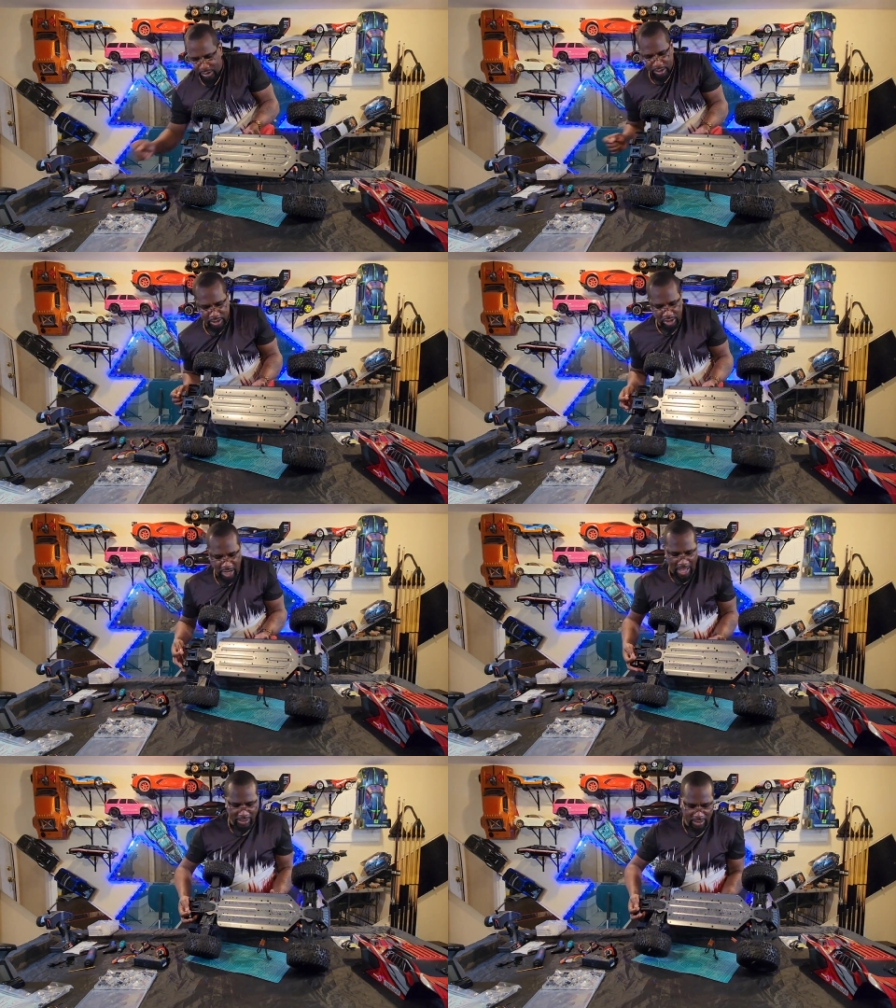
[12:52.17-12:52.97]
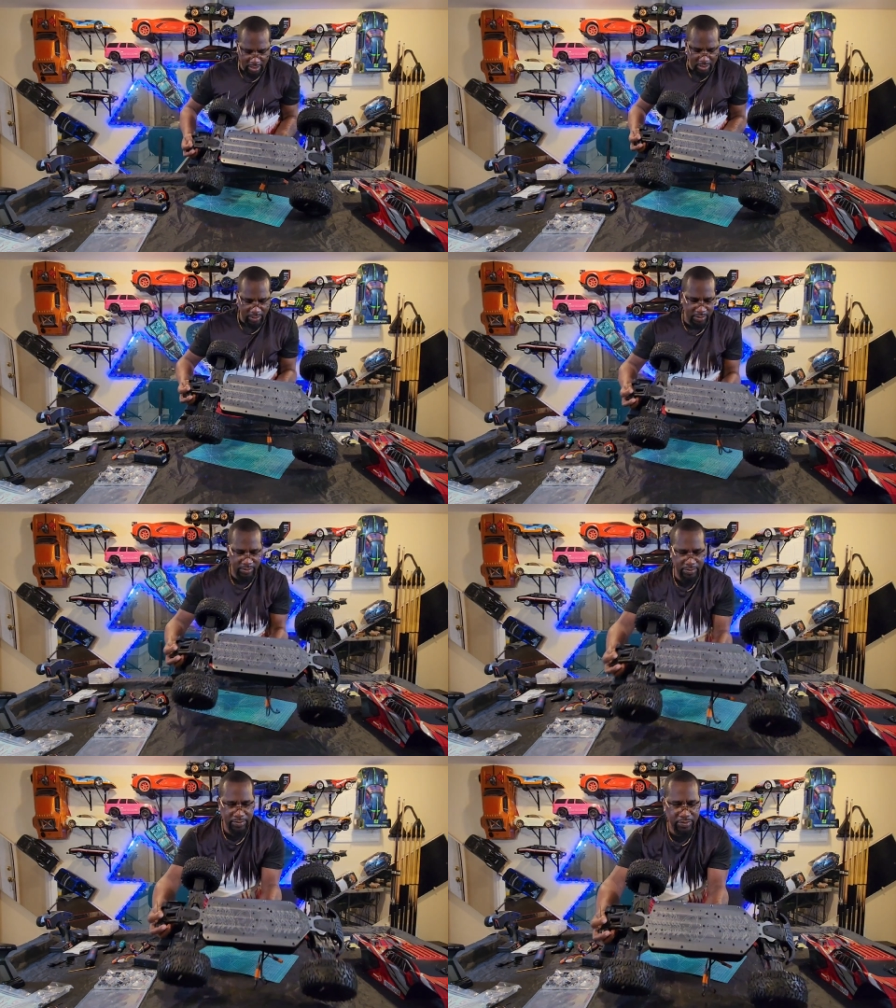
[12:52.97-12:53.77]
your chassis
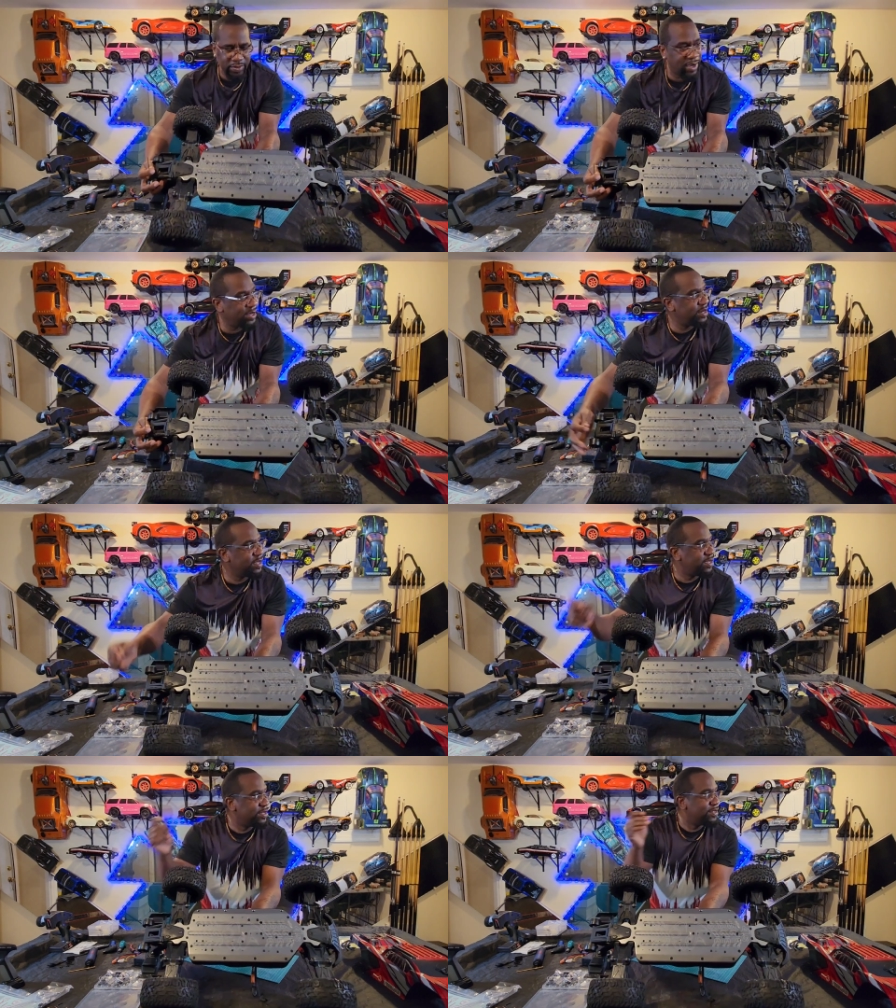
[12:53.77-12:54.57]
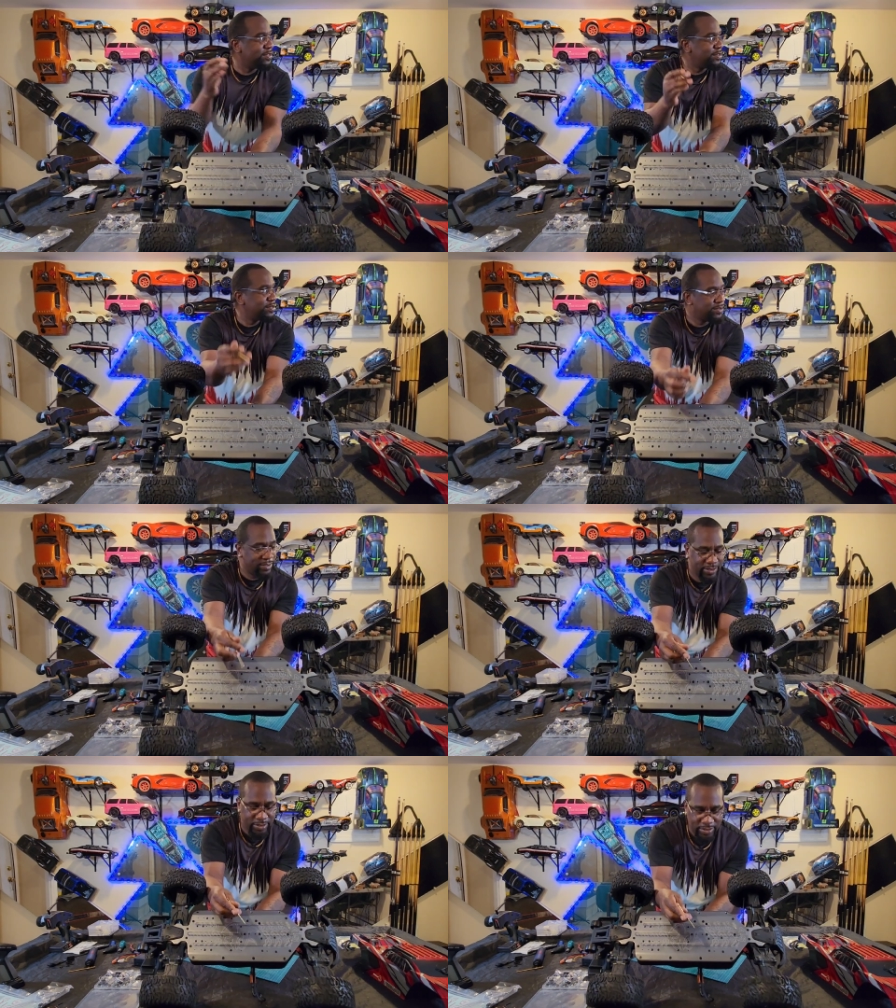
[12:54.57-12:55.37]
right here.
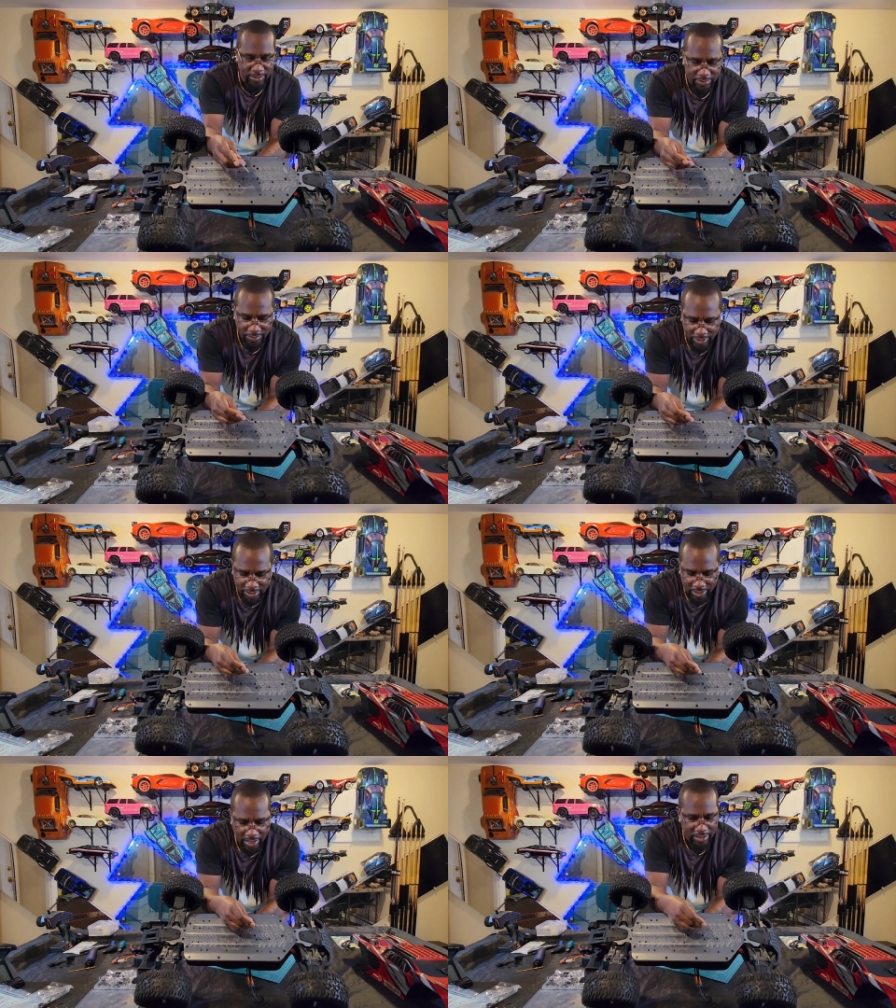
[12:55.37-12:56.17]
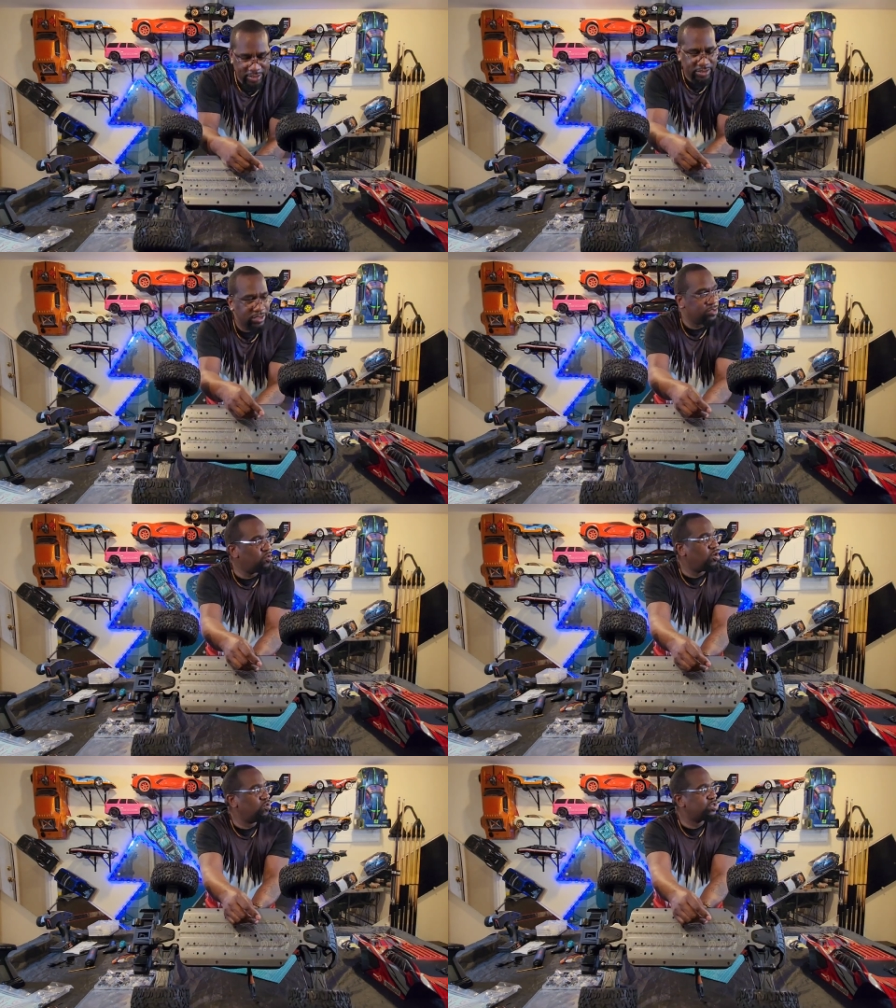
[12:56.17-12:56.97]
There's a
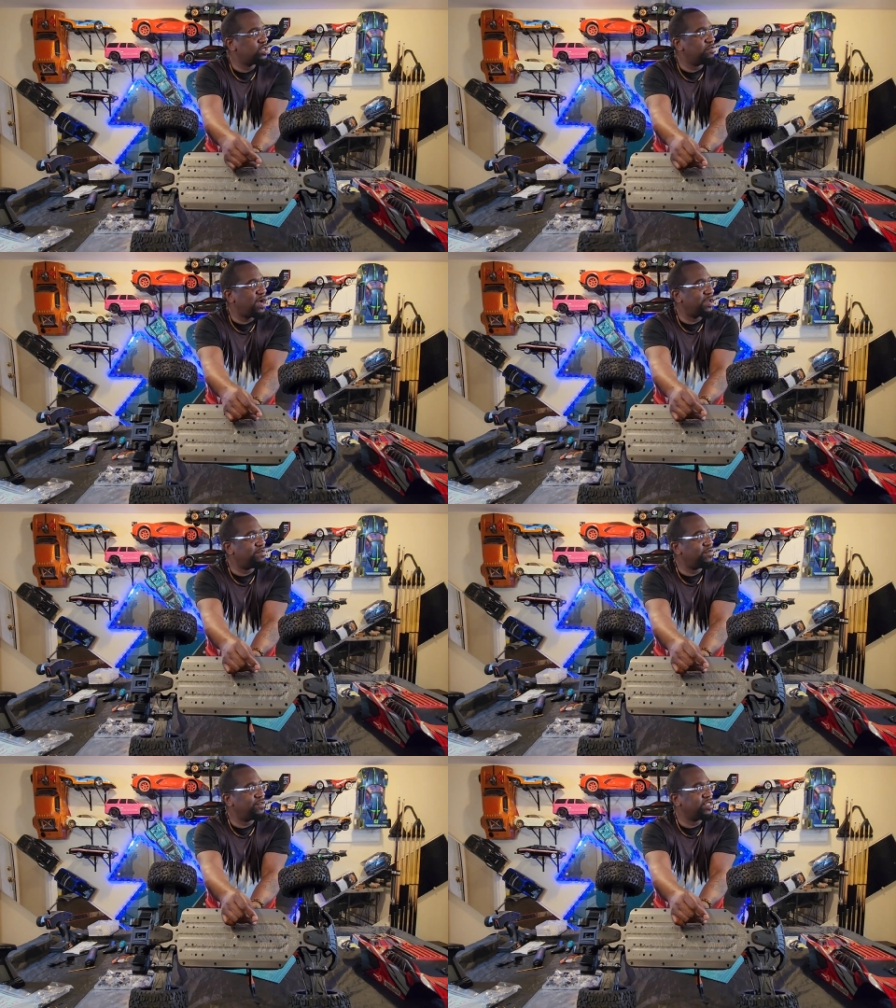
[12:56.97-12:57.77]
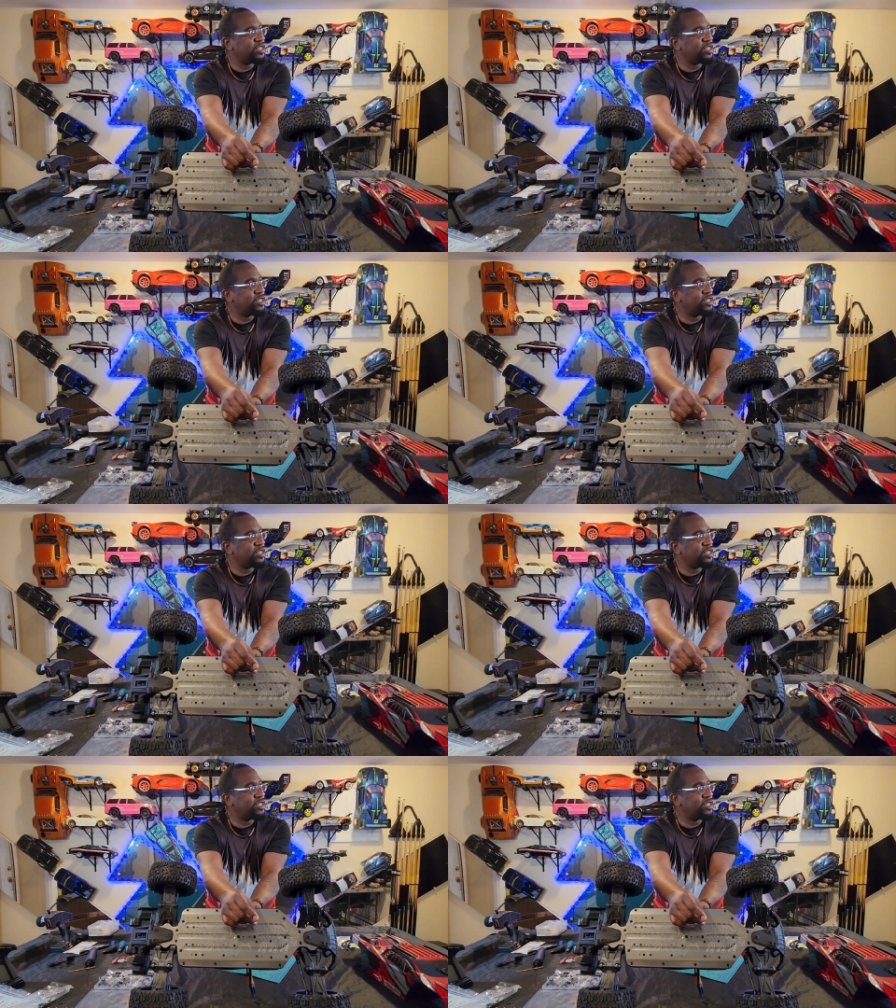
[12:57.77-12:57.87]
little hole to the bottom of your